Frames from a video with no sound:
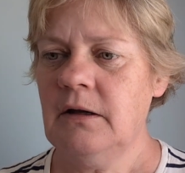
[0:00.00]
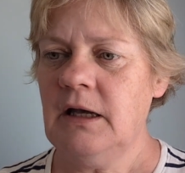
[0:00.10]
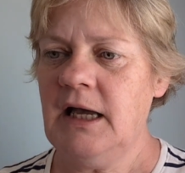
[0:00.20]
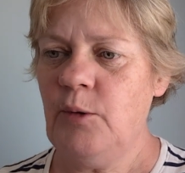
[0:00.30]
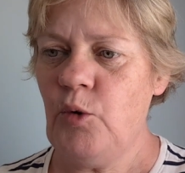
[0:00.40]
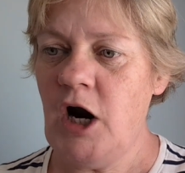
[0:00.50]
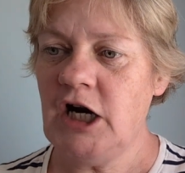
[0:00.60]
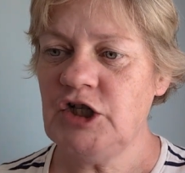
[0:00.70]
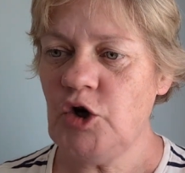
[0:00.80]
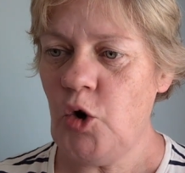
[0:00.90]
I
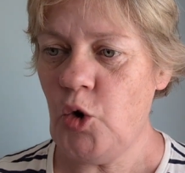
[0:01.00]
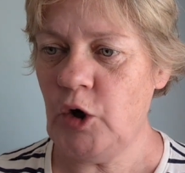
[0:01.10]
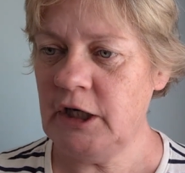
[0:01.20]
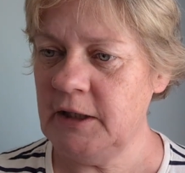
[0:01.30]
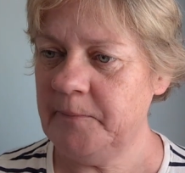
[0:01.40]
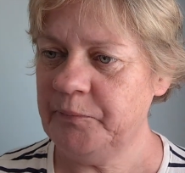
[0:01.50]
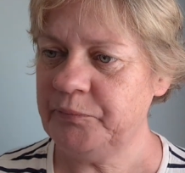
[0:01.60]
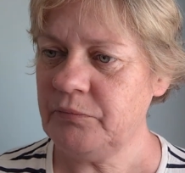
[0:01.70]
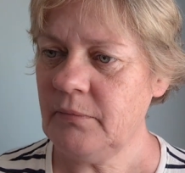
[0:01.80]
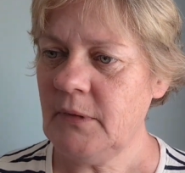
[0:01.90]
worked on,
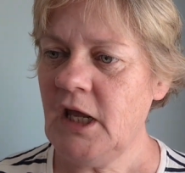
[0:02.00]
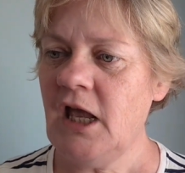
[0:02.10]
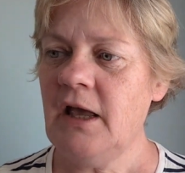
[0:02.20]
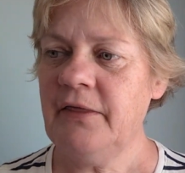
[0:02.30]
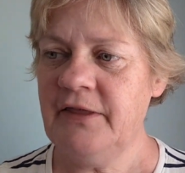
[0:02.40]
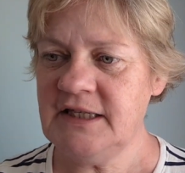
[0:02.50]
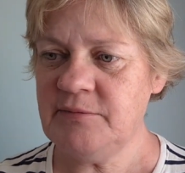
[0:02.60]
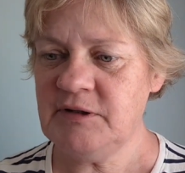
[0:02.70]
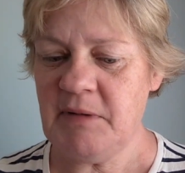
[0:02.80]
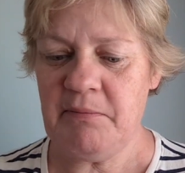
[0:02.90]
this
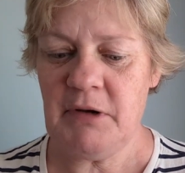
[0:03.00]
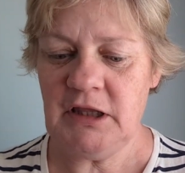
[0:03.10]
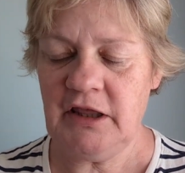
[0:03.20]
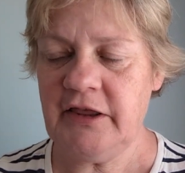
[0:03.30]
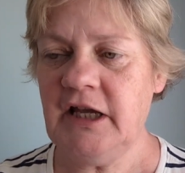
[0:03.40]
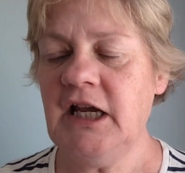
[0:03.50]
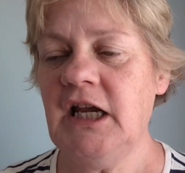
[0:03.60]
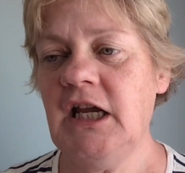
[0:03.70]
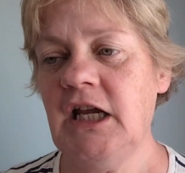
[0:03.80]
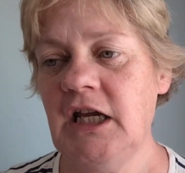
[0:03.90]
was my
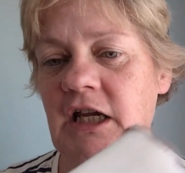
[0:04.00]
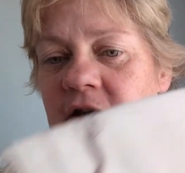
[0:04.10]
monthly